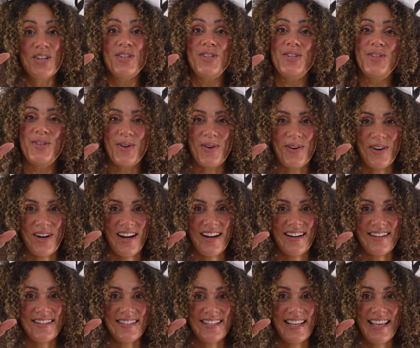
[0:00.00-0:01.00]

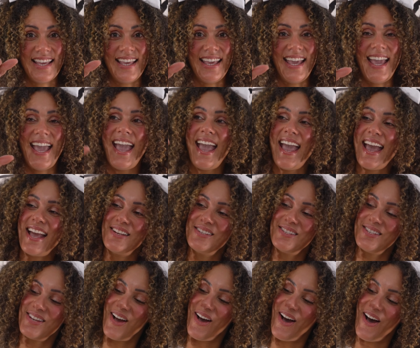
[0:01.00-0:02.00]
short
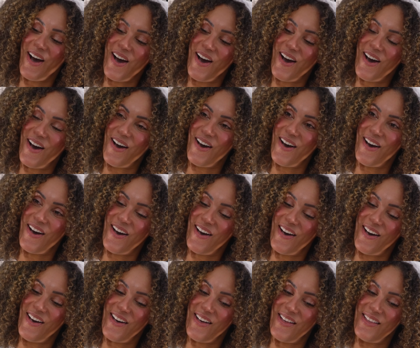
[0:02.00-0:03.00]
and
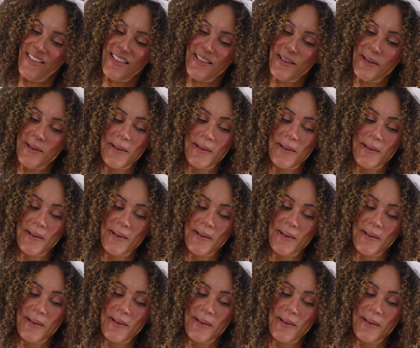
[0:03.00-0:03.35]
tall.